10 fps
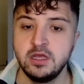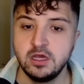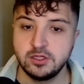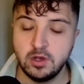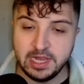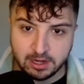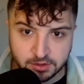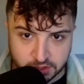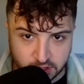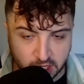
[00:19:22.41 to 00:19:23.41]
So you're
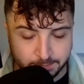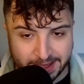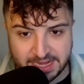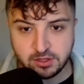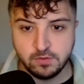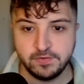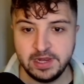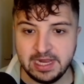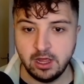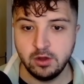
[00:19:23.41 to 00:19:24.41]
going to pay 2 for
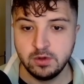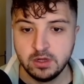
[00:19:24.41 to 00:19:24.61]
Lilo